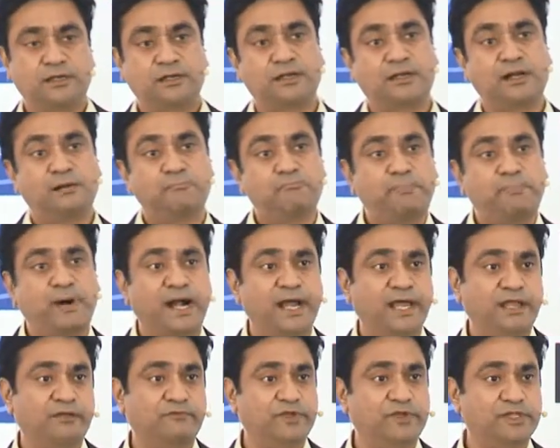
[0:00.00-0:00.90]

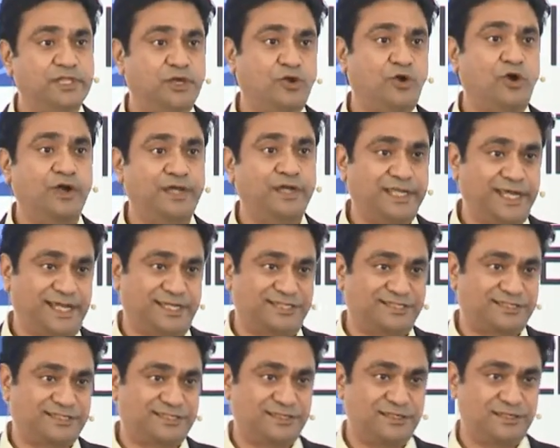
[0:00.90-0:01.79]
Combined with the
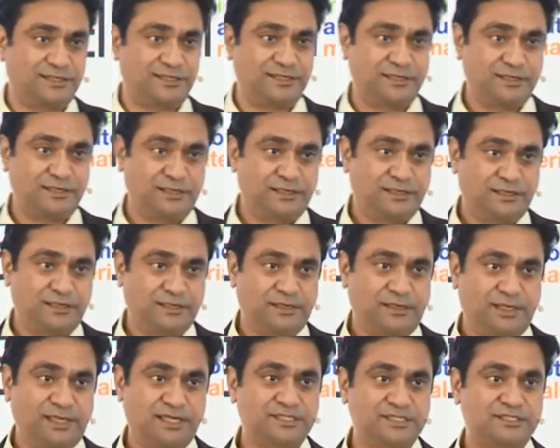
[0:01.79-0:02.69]
context
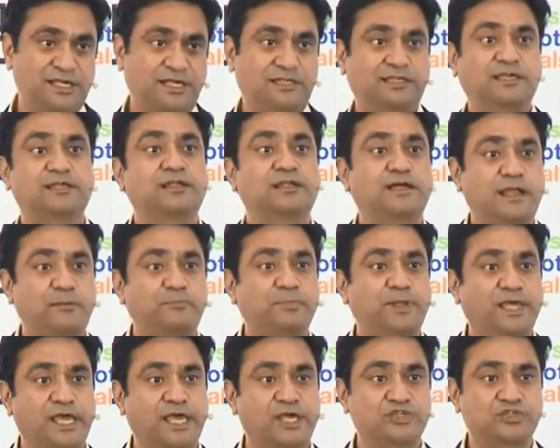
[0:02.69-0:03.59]
is that killer
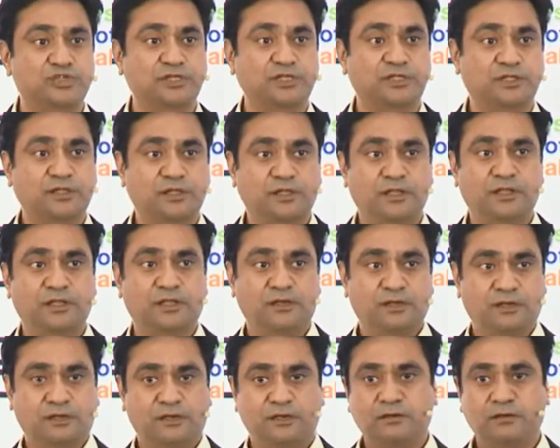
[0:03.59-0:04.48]
application
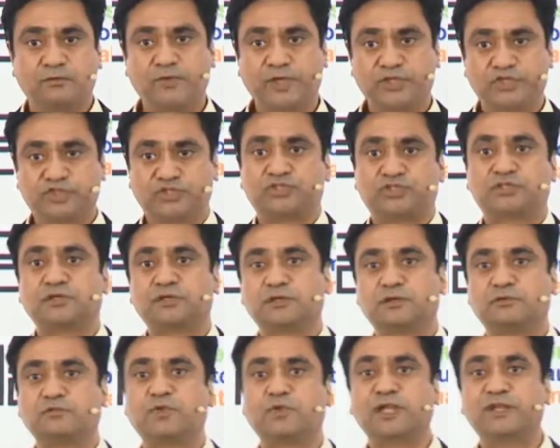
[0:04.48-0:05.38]
which
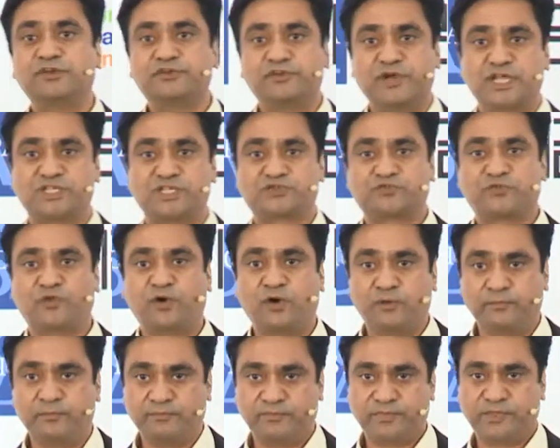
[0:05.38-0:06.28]
will
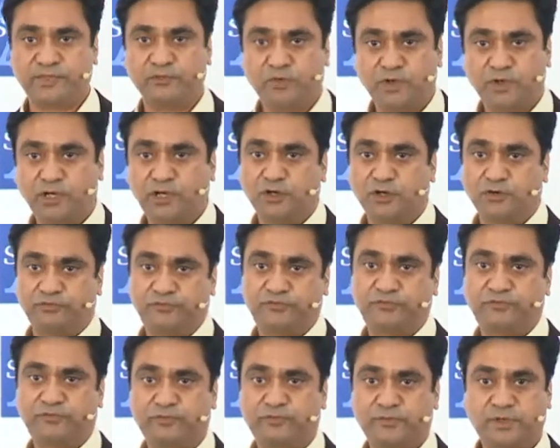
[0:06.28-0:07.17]
transform the world of
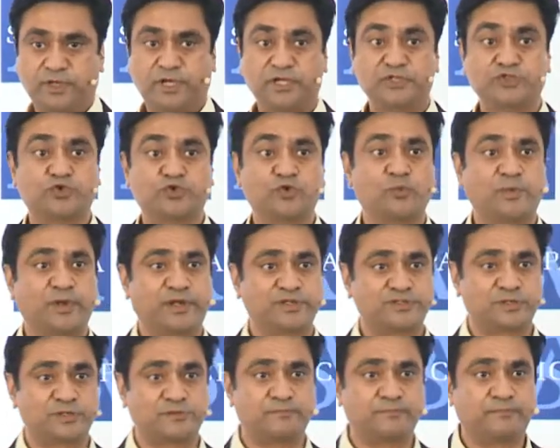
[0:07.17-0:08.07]

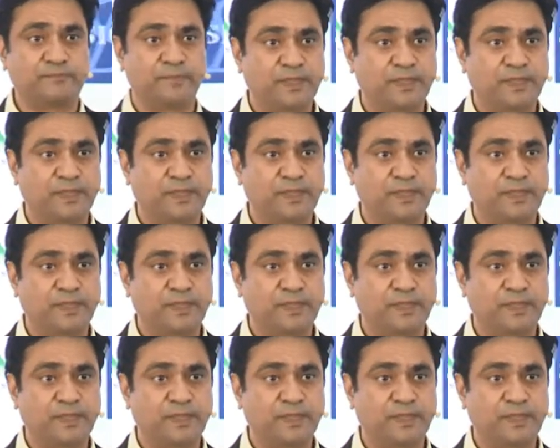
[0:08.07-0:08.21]
consumerism.